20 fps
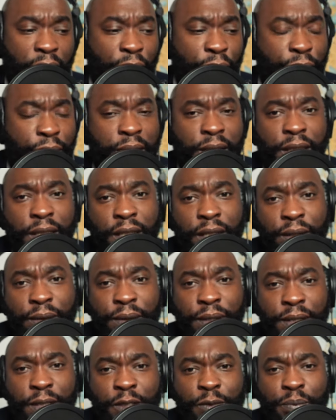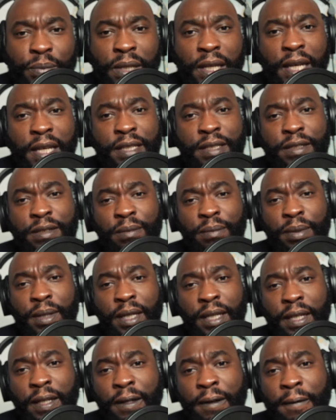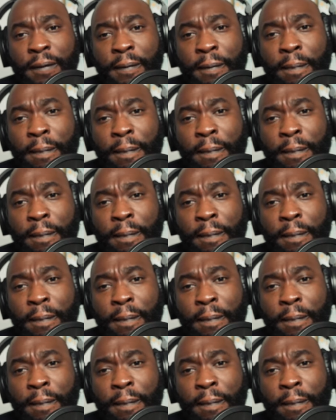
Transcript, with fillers: only know this place to be